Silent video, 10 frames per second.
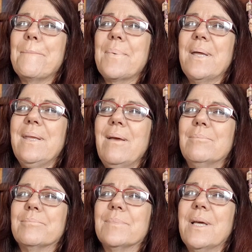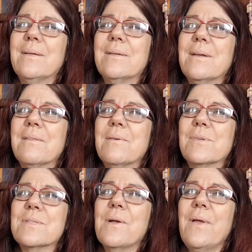But yeah, no, you know, there
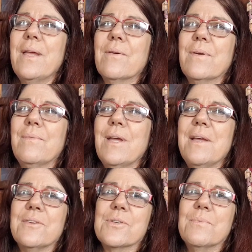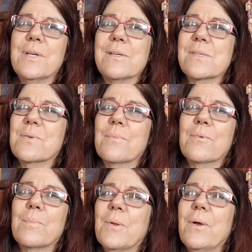was no angry reaction when I stopped
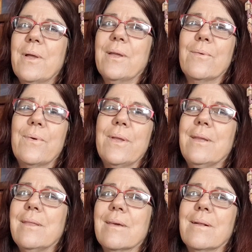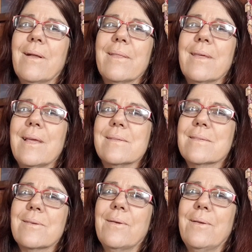replying or anything like that.
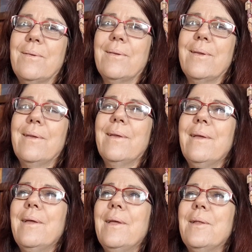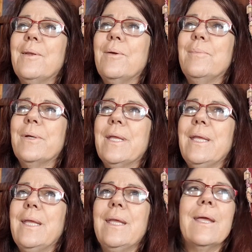So no
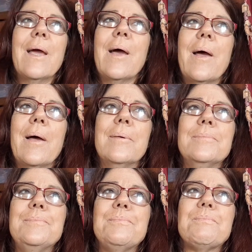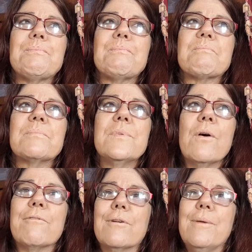biggie.
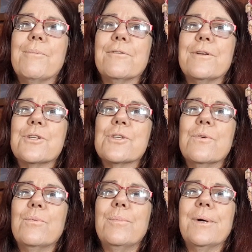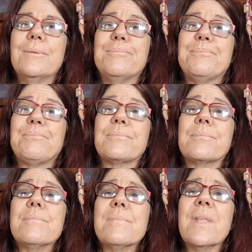Not very professional, but
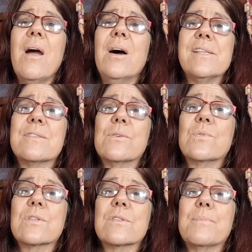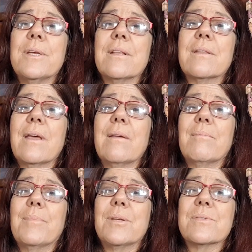I still suspect that
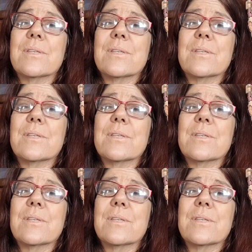because